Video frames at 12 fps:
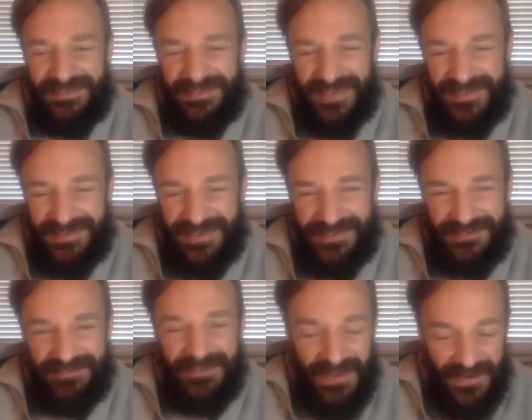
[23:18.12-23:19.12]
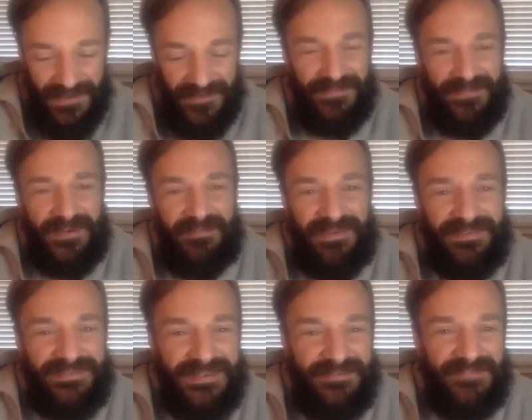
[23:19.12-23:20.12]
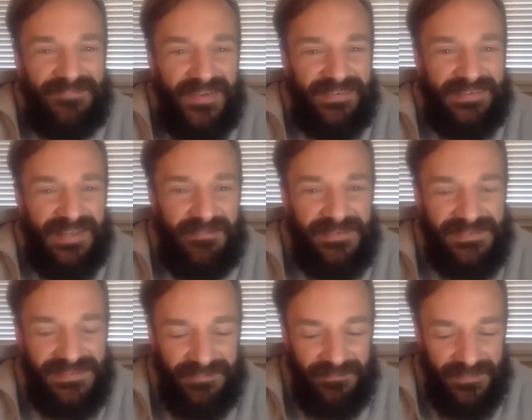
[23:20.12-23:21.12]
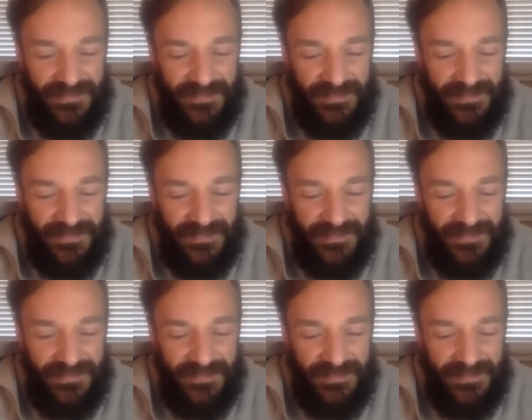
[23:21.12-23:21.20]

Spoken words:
That's awesome. What about you, Timmy? Favorite climbing gym?